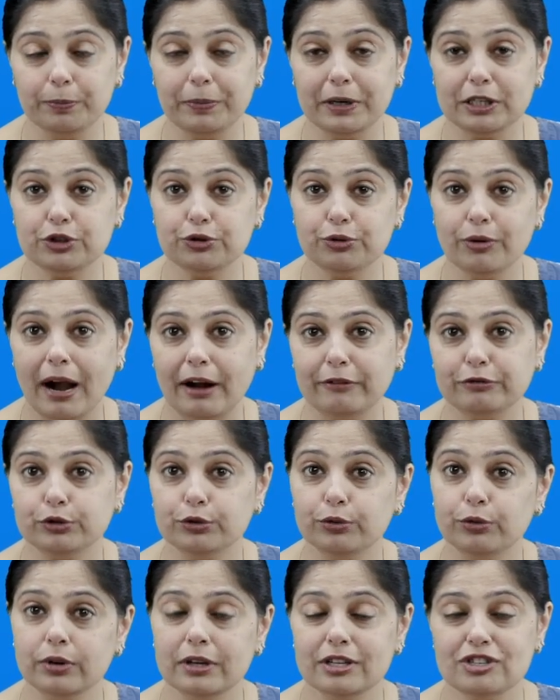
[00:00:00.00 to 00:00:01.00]
but you have
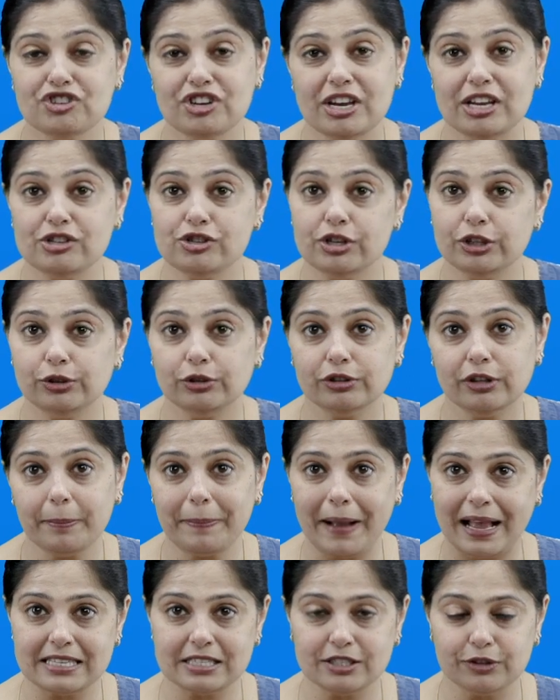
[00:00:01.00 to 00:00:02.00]
to change it to the
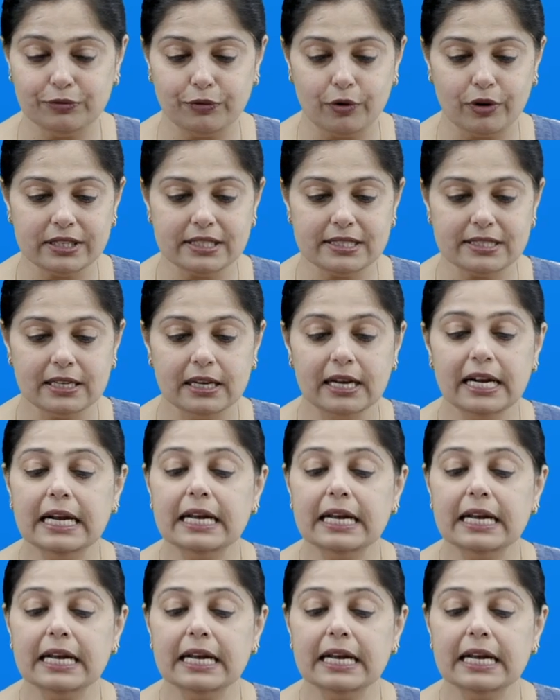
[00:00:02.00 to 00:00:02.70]
passive voice.